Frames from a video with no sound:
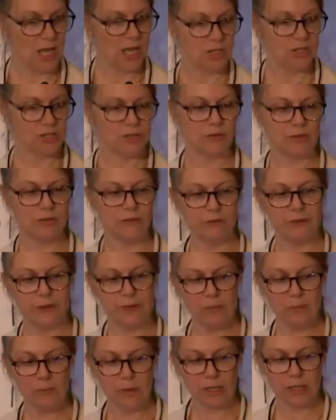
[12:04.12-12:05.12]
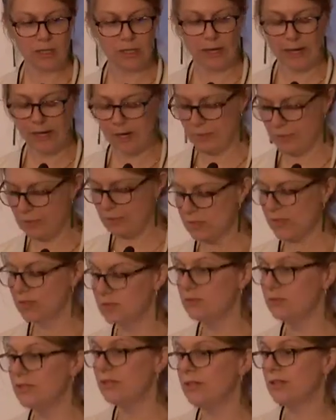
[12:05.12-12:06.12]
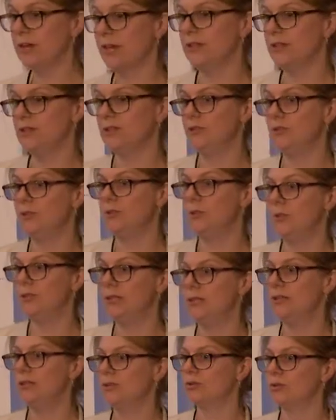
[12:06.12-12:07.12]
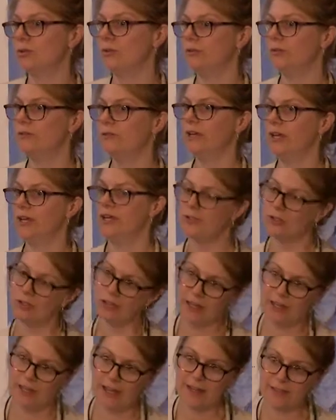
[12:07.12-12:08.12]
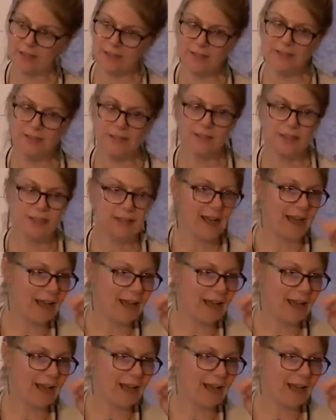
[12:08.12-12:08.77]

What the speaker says: So the framework is also designed to be sort of interconnected.